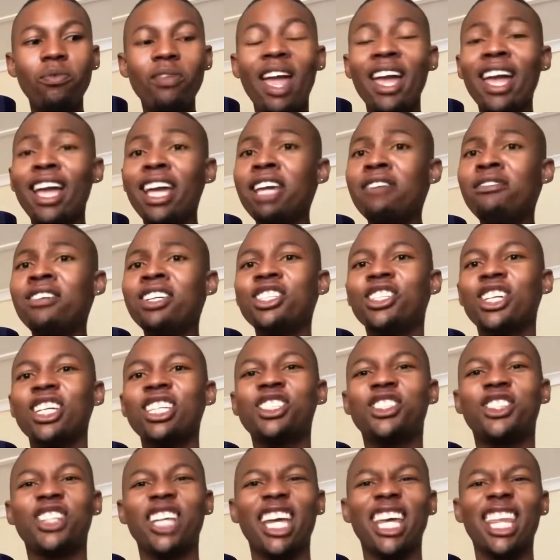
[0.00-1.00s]
even
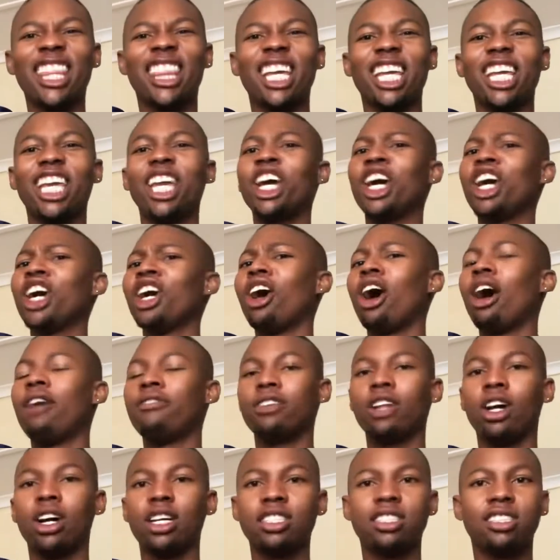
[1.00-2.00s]
just year the year of
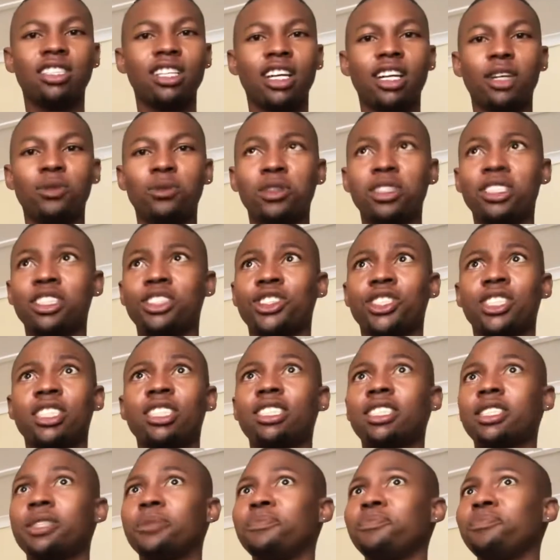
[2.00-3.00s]
last year, it was
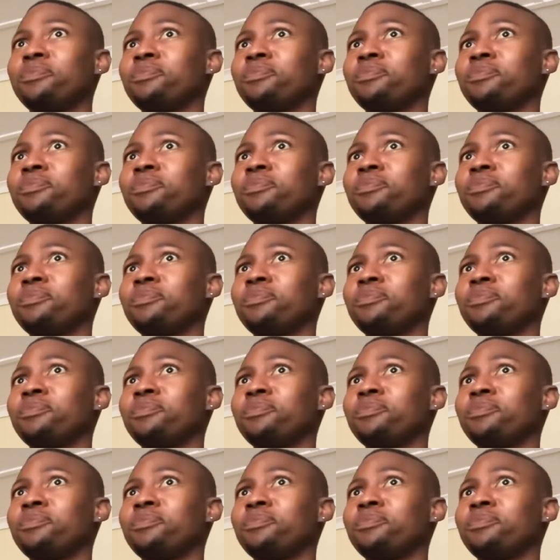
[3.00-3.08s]
just